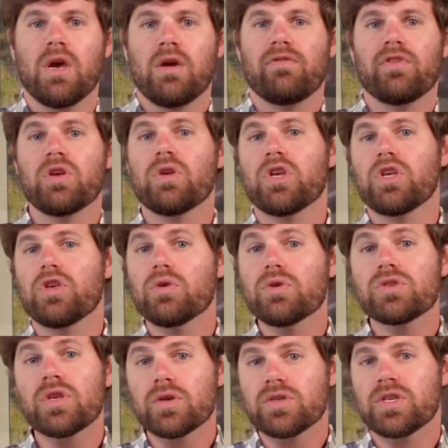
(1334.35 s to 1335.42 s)
for you to
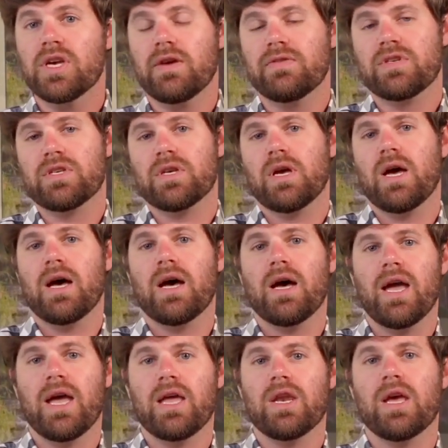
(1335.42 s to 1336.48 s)
use those gifts
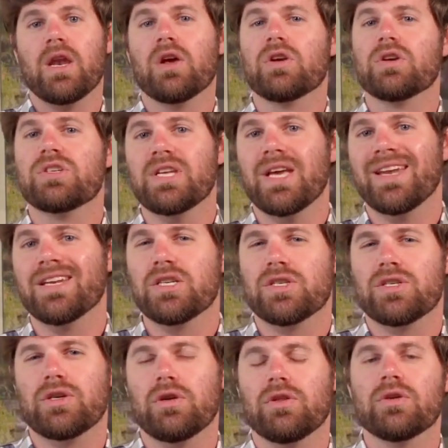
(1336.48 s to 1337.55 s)
and understand and
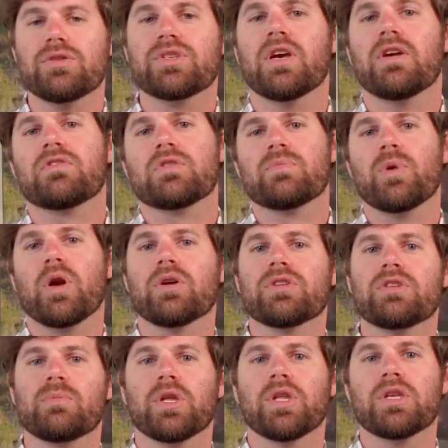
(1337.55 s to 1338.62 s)
discern those gifts, but
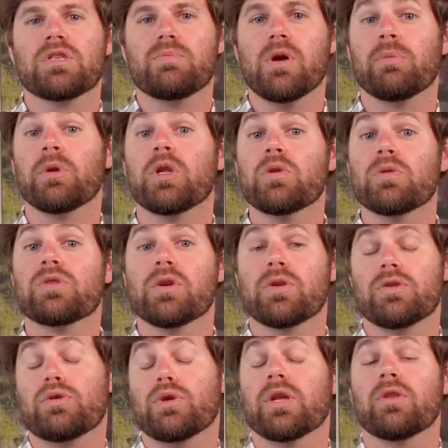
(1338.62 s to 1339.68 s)
ultimately to be able to use
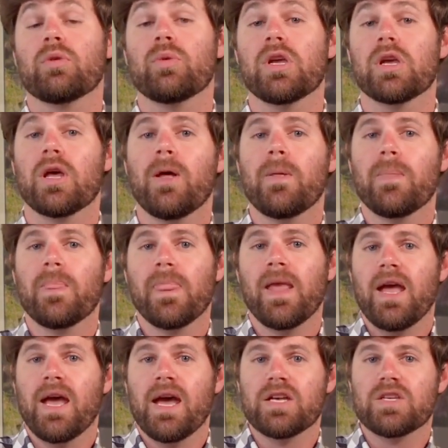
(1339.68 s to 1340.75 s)
those throughout the week
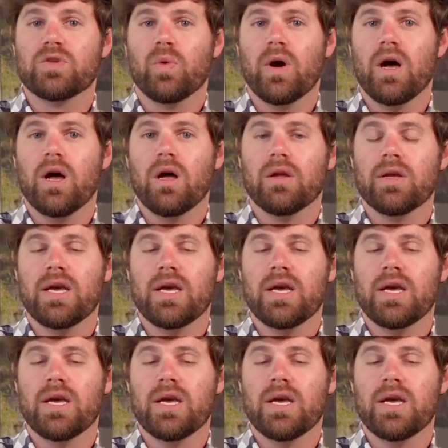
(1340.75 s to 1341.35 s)
as well.